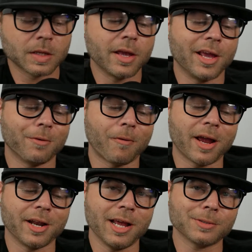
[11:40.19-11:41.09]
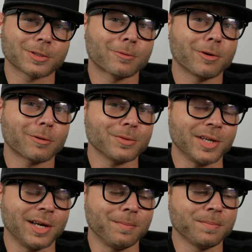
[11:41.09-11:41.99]
And right now is a critical
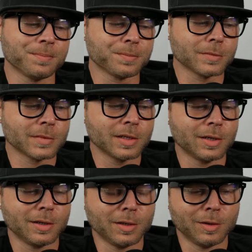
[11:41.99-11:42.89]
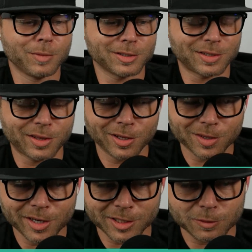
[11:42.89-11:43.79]
time, because I think in the
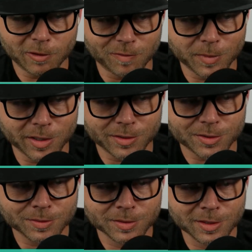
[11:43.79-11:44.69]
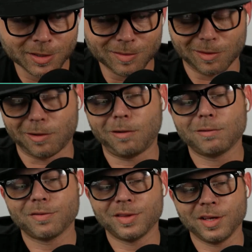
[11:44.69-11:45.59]
next 12 months,
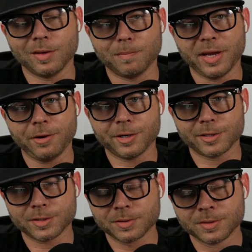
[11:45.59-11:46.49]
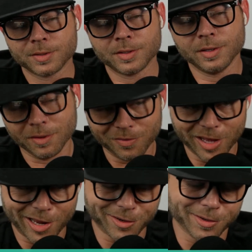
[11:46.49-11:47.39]
all of the barriers
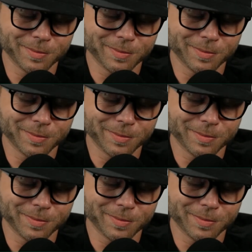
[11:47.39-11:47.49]
that